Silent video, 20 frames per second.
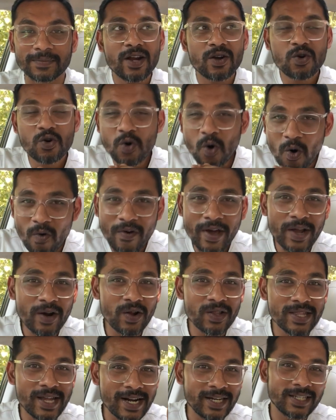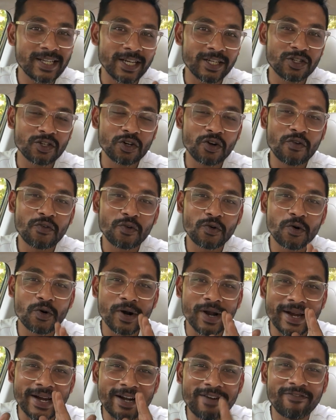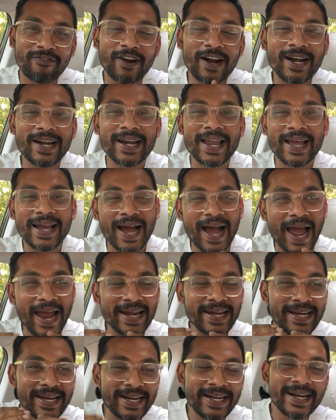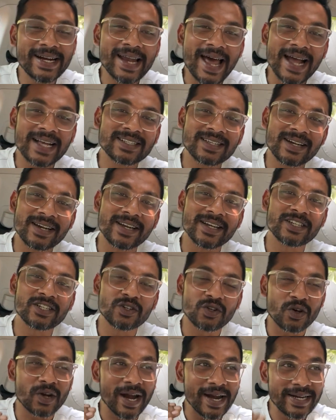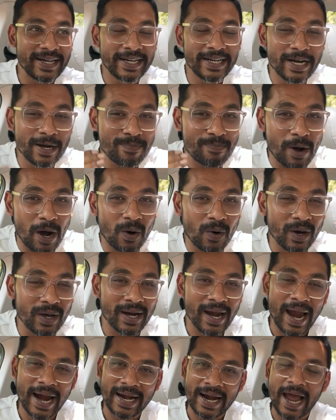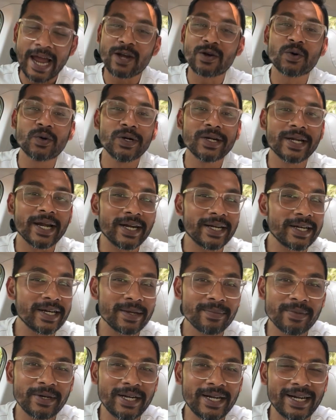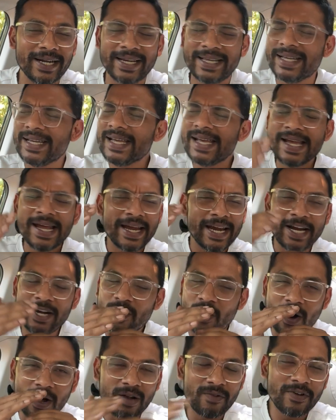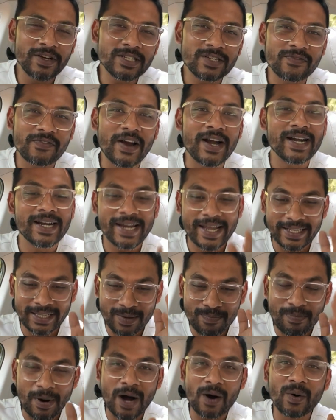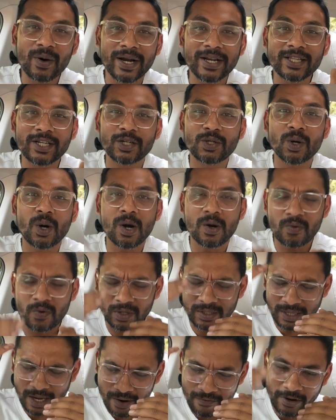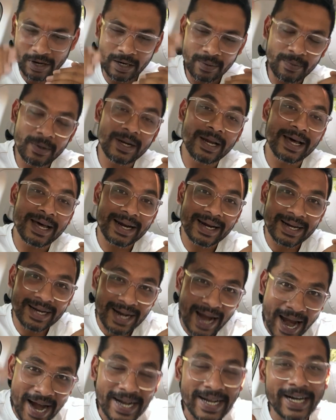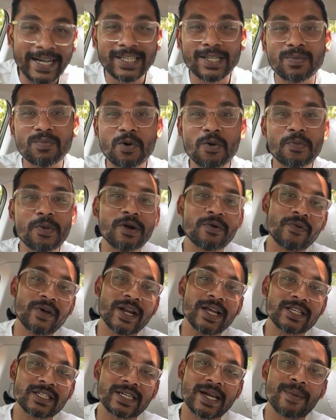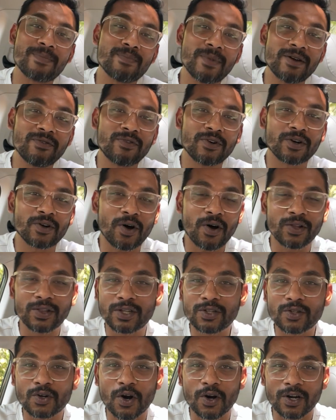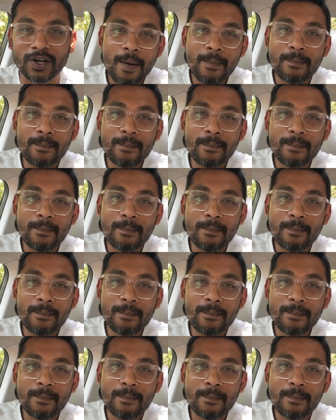Nowhere on that section of road it felt like I needed acceleration or I needed power and I couldn't get it immediately. It always felt like the power and the torque was available right at the moment when I stepped my foot on the throttle.